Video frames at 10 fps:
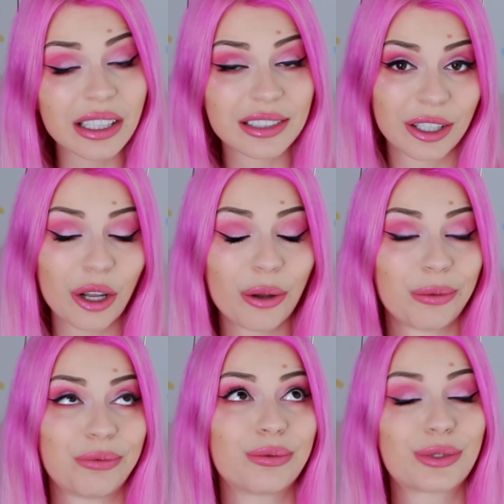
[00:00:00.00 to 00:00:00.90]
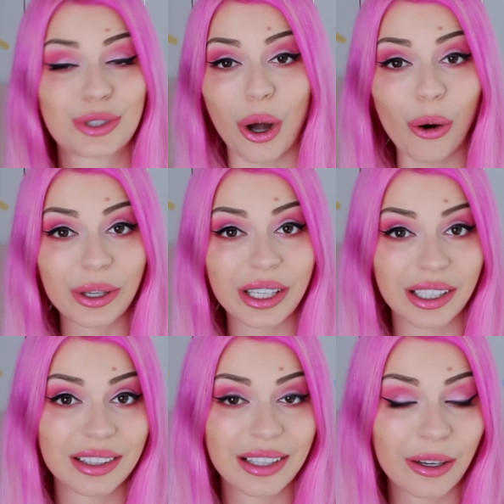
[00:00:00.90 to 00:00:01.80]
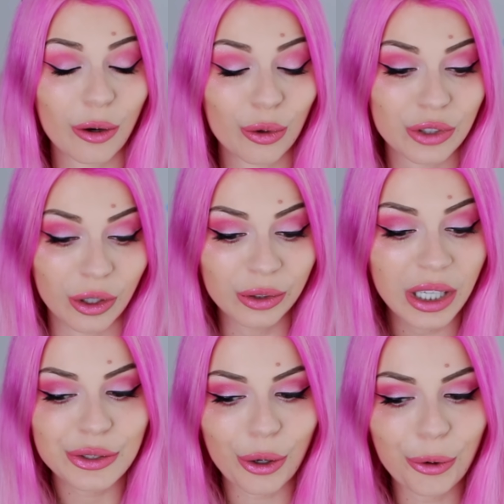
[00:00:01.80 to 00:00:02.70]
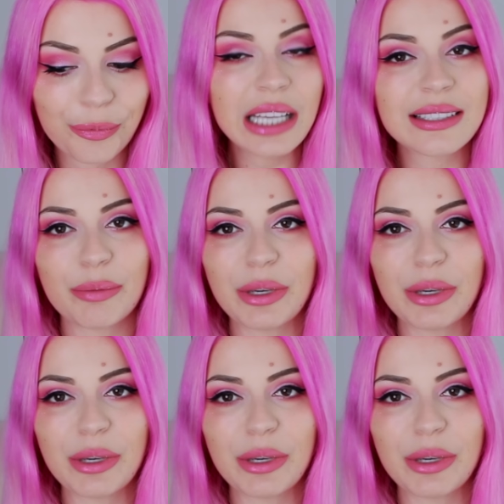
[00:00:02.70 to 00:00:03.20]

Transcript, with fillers: There's a lot of stalking that goes on, so it's a